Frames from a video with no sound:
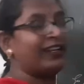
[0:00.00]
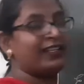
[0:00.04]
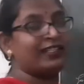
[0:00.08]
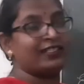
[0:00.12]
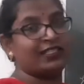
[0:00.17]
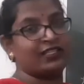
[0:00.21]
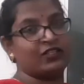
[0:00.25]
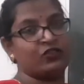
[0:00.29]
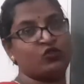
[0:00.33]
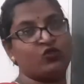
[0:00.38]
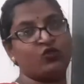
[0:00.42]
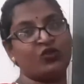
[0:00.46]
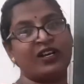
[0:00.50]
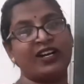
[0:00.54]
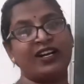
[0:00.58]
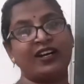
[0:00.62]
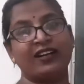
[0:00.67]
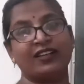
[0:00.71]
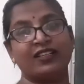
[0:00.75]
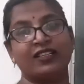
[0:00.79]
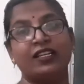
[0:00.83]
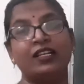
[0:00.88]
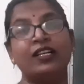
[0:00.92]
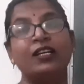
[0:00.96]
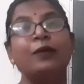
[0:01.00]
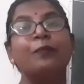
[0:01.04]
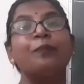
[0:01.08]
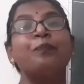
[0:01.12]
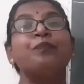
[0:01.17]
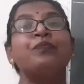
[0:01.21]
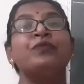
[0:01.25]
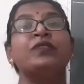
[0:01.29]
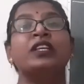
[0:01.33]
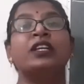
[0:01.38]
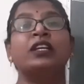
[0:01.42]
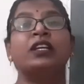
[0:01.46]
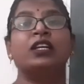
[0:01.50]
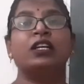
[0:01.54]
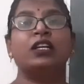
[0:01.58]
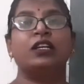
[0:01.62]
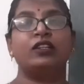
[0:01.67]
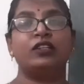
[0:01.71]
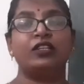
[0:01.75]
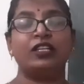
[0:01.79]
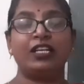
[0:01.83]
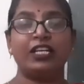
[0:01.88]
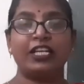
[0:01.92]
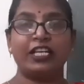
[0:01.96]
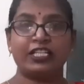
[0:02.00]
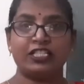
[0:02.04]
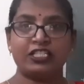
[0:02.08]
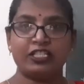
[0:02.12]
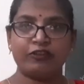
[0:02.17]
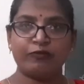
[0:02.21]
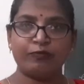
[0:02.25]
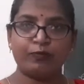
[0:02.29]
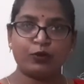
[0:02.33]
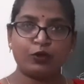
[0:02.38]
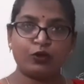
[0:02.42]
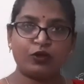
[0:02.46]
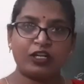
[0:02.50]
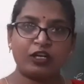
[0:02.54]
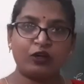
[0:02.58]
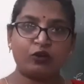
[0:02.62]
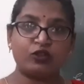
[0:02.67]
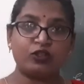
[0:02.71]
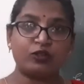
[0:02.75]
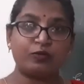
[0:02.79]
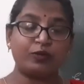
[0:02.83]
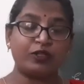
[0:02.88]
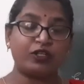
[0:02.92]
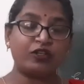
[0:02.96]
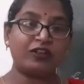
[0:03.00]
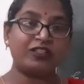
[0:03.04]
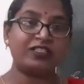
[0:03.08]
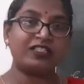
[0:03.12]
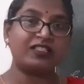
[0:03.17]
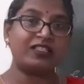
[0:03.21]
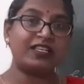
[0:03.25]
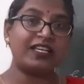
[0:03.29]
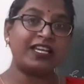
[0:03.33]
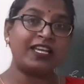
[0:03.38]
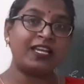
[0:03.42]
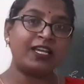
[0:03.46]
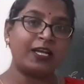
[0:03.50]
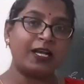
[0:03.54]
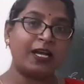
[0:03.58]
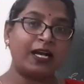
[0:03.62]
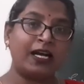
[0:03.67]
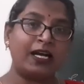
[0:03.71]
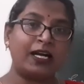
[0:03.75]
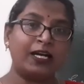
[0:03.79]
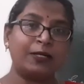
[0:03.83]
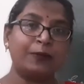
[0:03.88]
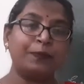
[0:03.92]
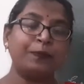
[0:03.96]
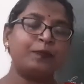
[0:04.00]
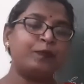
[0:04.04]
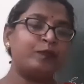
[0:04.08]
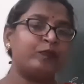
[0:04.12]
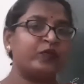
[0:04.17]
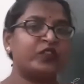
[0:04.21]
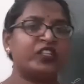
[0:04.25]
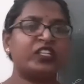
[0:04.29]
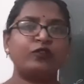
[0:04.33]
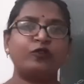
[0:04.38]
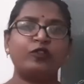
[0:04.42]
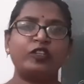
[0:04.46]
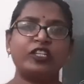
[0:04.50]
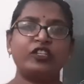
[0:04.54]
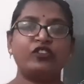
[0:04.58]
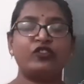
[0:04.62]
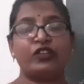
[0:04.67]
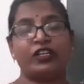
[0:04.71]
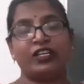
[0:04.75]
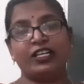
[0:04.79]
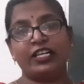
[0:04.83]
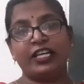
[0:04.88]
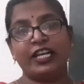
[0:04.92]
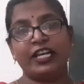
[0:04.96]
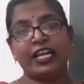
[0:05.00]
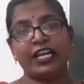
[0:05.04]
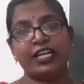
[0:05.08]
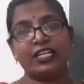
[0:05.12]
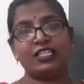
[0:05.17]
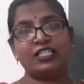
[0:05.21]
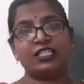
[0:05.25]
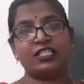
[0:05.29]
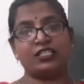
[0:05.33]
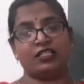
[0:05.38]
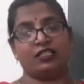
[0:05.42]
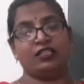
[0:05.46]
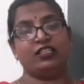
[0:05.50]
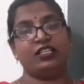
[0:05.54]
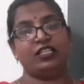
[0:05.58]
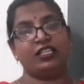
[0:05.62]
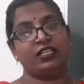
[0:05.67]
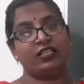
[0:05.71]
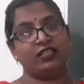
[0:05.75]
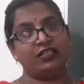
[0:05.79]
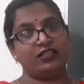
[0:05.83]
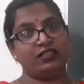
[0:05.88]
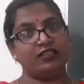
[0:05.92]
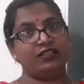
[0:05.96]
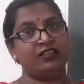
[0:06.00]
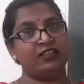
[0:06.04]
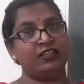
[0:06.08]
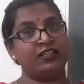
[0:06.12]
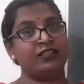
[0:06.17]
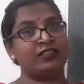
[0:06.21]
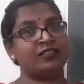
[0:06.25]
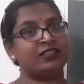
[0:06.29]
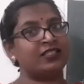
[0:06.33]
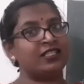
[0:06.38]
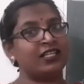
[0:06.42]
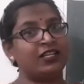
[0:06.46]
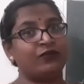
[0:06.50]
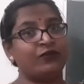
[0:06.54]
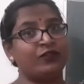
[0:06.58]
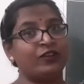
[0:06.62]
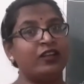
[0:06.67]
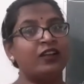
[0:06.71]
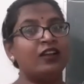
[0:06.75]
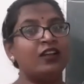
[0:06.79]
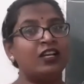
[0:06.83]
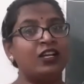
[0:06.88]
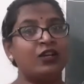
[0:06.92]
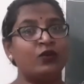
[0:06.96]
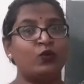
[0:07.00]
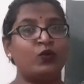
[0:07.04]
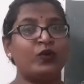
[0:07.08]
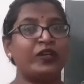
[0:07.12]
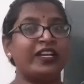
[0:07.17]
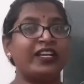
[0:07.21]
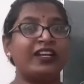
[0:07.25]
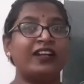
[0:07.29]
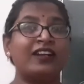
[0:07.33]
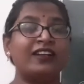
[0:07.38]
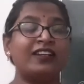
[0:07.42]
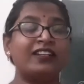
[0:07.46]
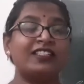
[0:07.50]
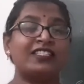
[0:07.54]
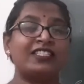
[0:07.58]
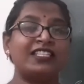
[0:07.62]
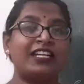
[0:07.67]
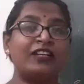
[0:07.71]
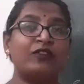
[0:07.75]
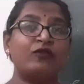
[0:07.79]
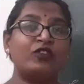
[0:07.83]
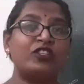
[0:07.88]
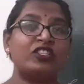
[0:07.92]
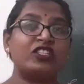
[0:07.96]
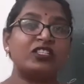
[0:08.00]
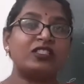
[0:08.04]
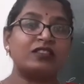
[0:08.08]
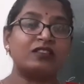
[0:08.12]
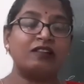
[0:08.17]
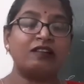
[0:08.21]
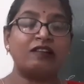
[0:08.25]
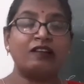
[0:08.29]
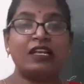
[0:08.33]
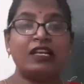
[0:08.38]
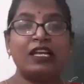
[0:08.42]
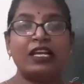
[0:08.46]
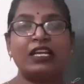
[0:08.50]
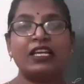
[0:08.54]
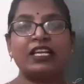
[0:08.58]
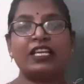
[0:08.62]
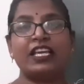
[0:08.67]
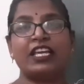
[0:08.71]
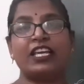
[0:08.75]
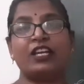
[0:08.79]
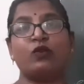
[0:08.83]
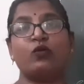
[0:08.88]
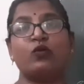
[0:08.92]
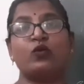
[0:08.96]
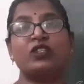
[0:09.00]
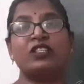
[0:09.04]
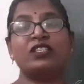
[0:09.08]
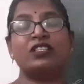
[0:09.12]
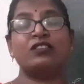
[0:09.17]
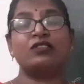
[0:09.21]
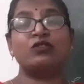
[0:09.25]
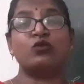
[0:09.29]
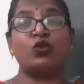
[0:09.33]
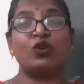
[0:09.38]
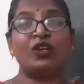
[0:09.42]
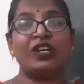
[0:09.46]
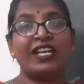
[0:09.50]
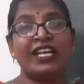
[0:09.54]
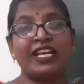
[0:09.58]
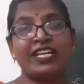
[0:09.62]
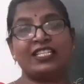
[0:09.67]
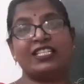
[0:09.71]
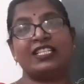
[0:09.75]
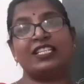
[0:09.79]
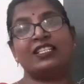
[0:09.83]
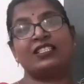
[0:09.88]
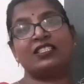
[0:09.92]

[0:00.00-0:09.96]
etc. are the relative pronouns because they are, the word relate itself we can understand which is linking, which is relating